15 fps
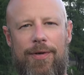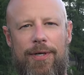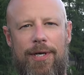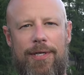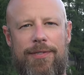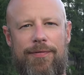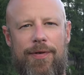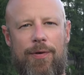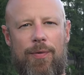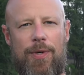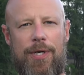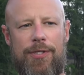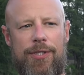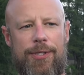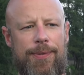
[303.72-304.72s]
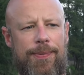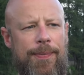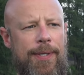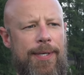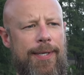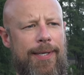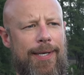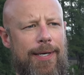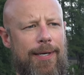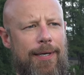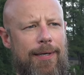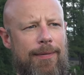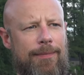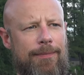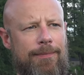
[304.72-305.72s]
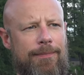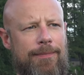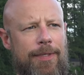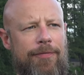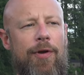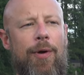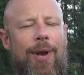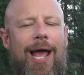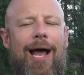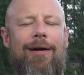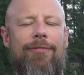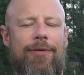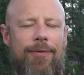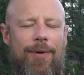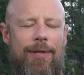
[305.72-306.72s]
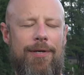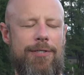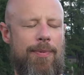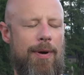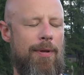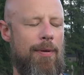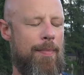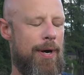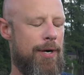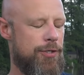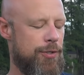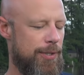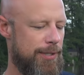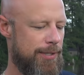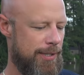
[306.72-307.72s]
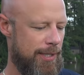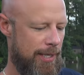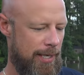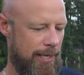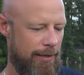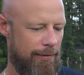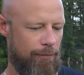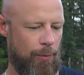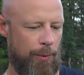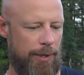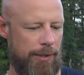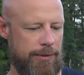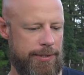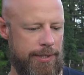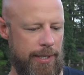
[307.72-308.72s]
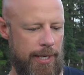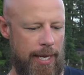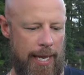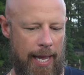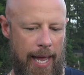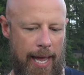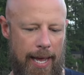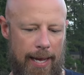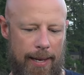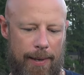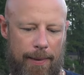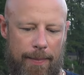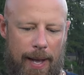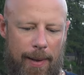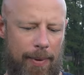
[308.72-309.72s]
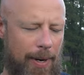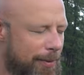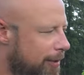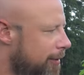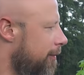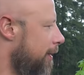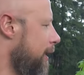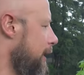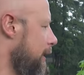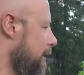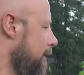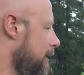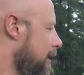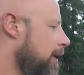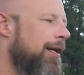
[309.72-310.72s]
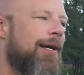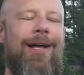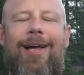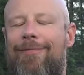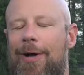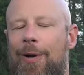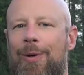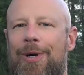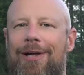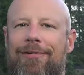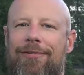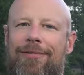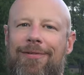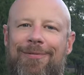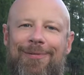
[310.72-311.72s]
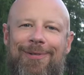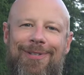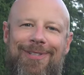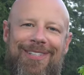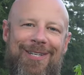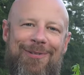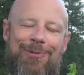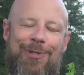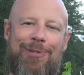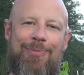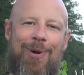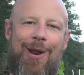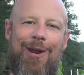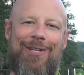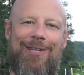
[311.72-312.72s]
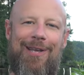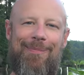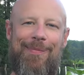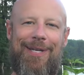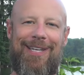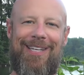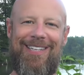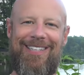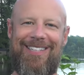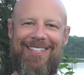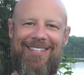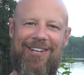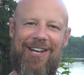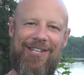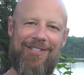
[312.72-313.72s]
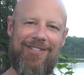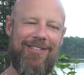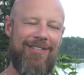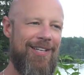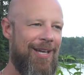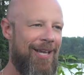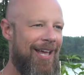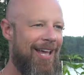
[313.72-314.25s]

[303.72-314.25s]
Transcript: to go to guns if you don't want to. If you don't have to, rather, it's probably a better choice of words. I'll probably do a video, have my wife use these products on me, and you guys will